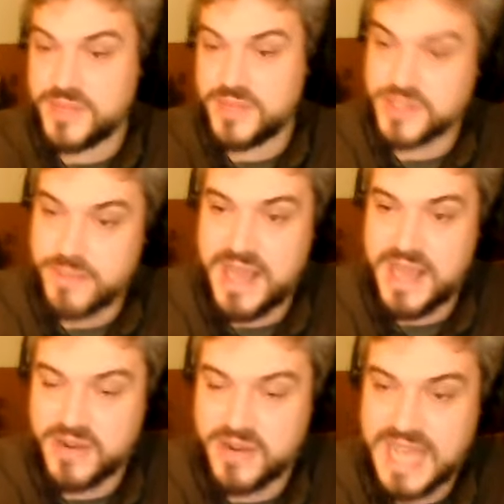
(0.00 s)
doesn't pay it
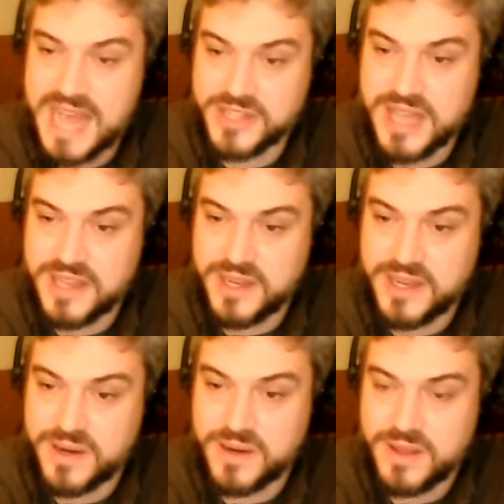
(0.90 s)
out in cash that
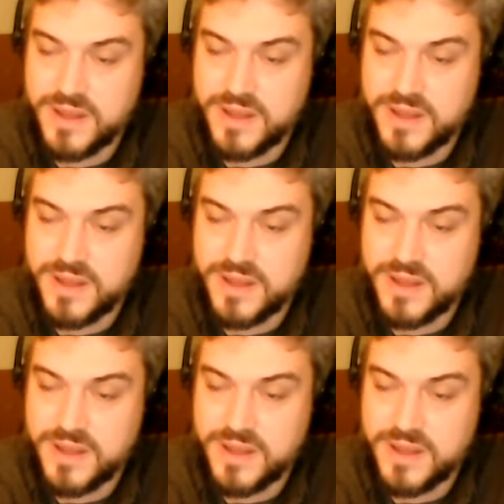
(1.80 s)
year,